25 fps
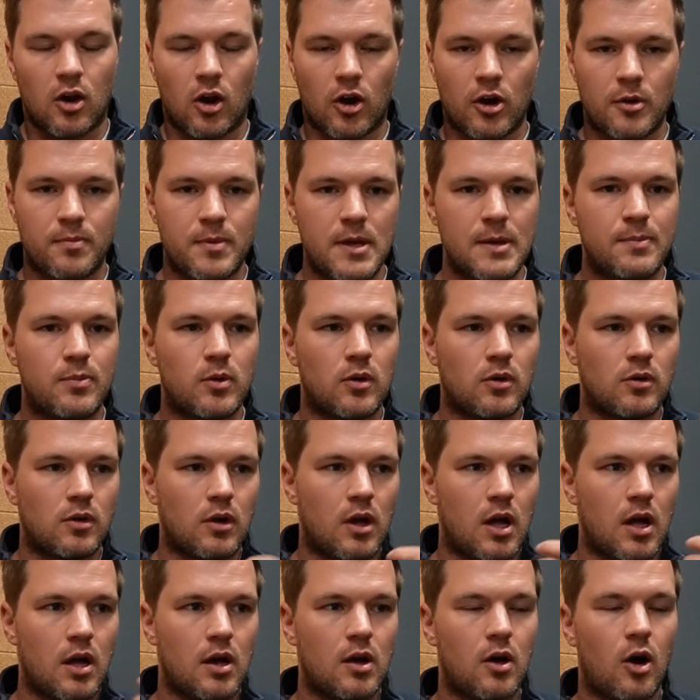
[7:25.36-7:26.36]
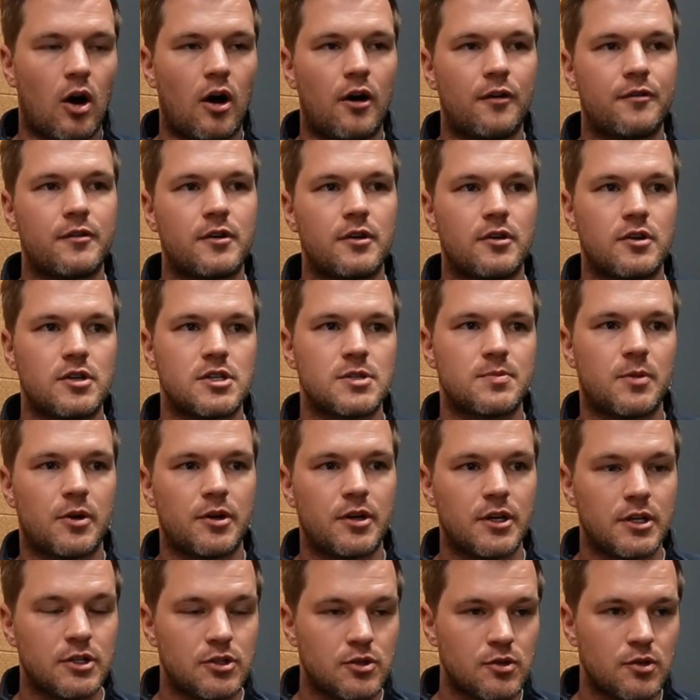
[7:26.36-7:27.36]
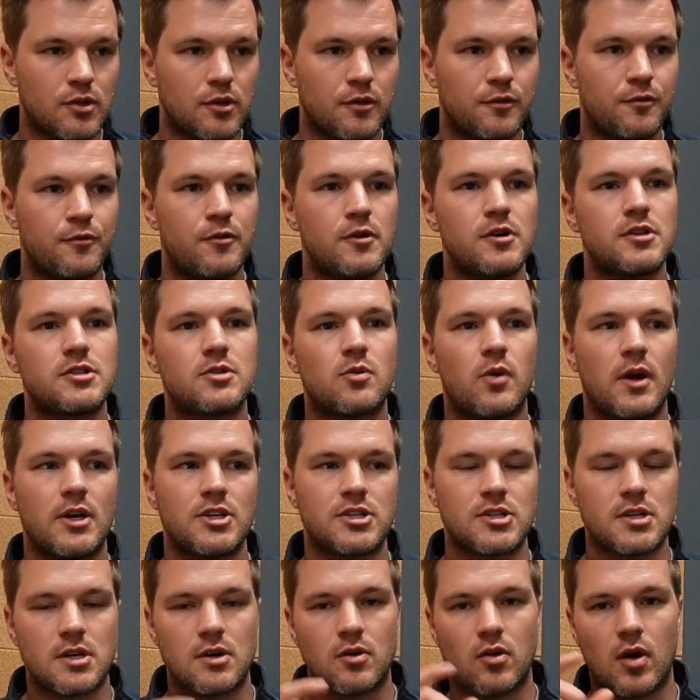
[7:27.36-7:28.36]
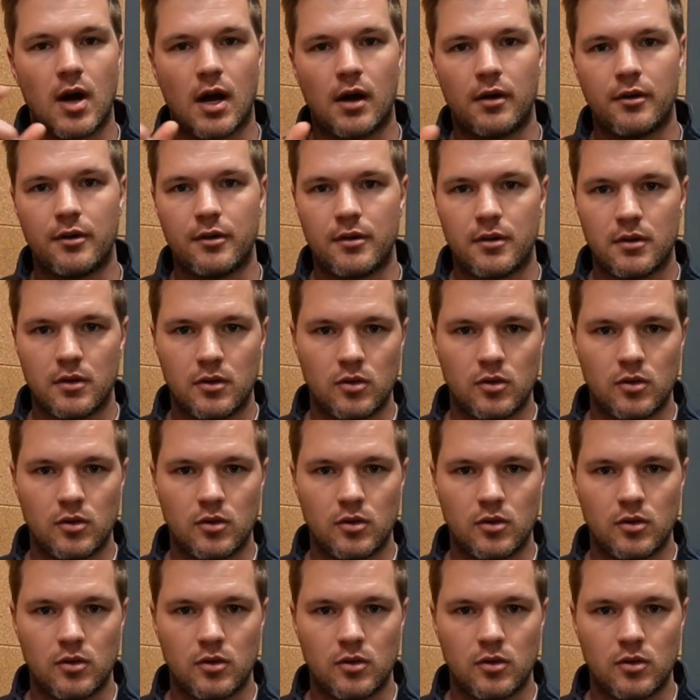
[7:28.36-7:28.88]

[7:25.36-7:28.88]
lot of people, after responding to the first question around,